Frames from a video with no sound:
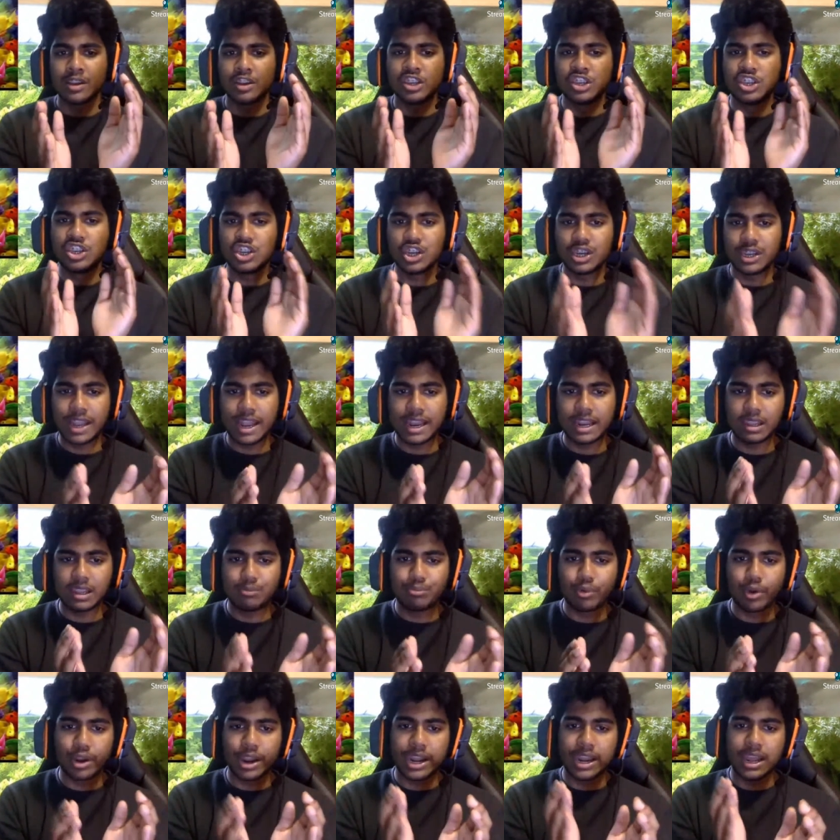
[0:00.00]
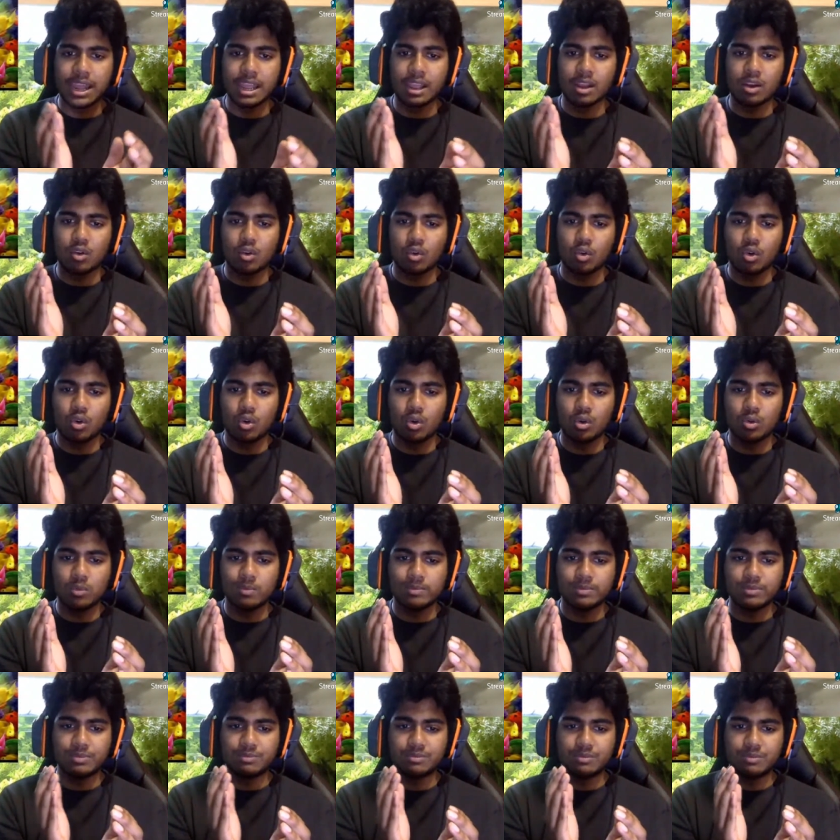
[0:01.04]
Genetic breeding or
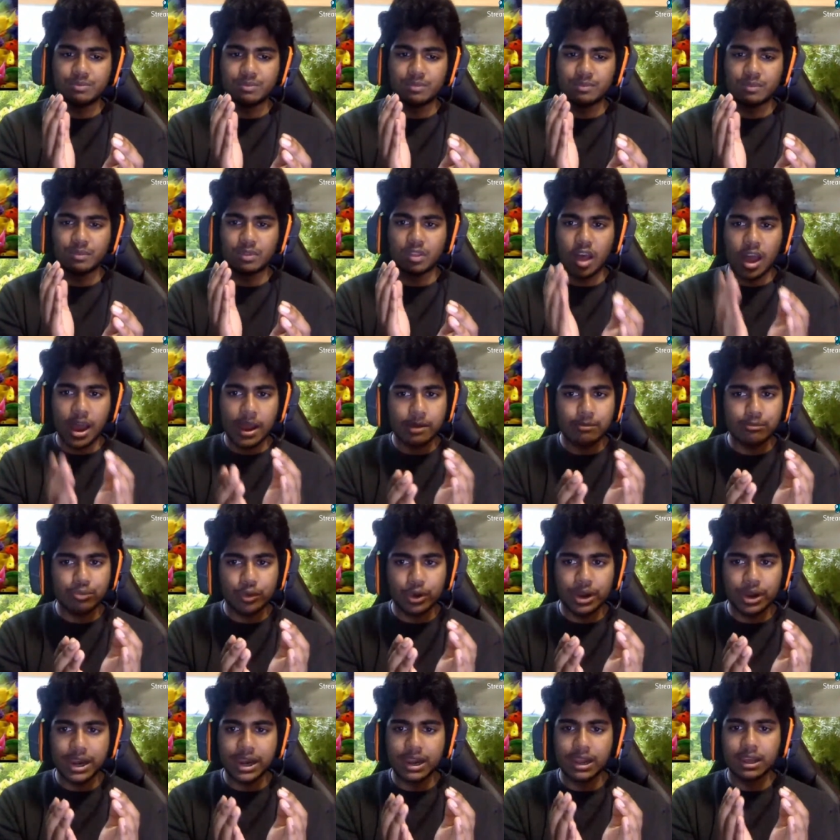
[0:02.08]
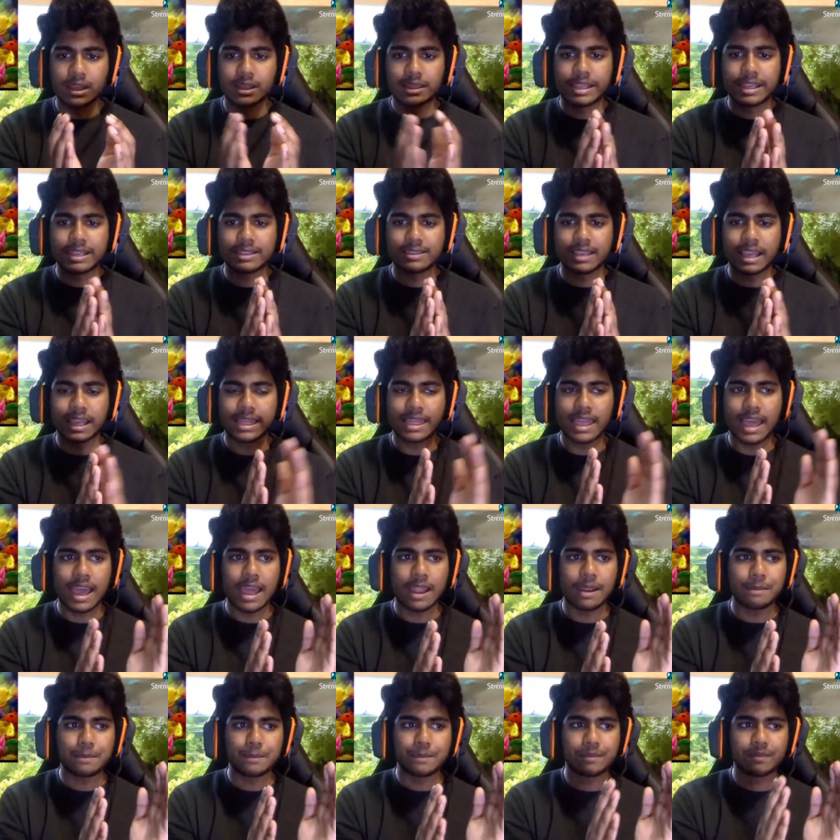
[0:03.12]
line breeding and things like
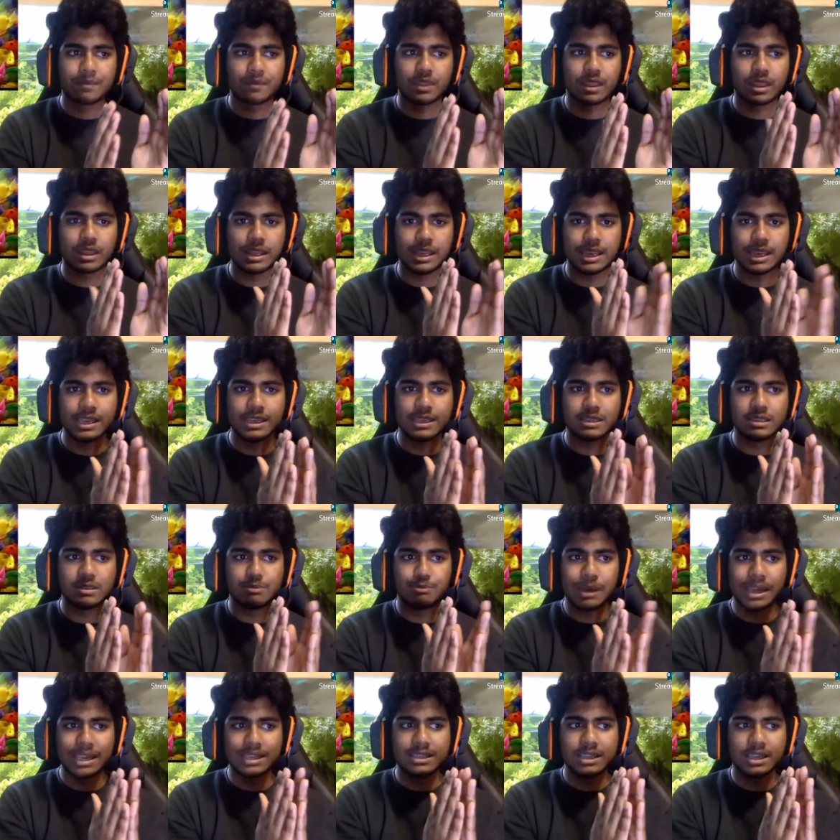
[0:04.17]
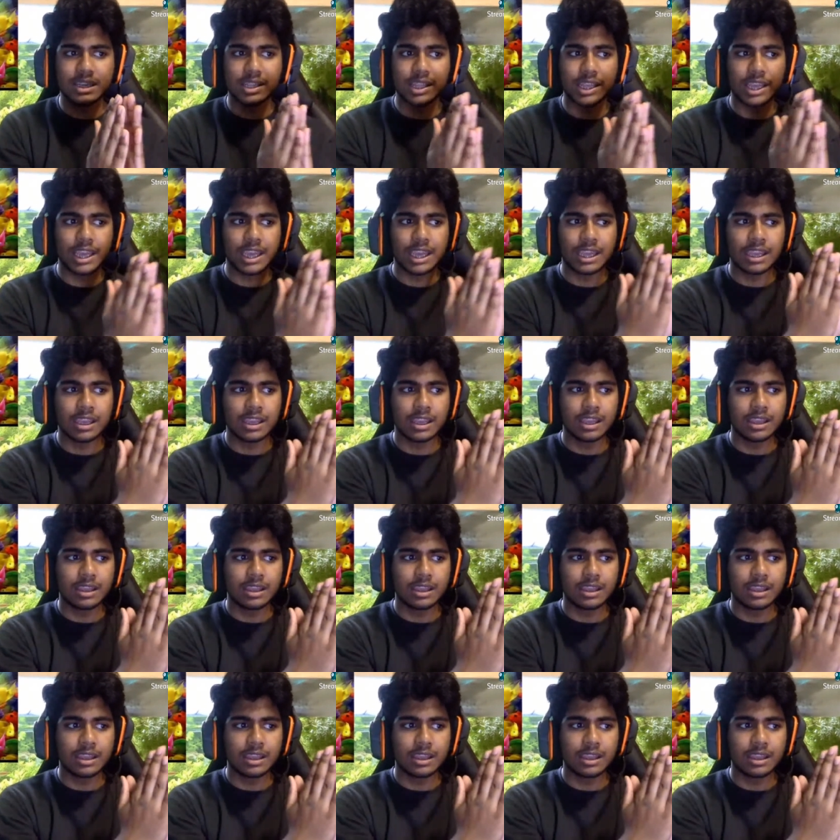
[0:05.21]
that is basically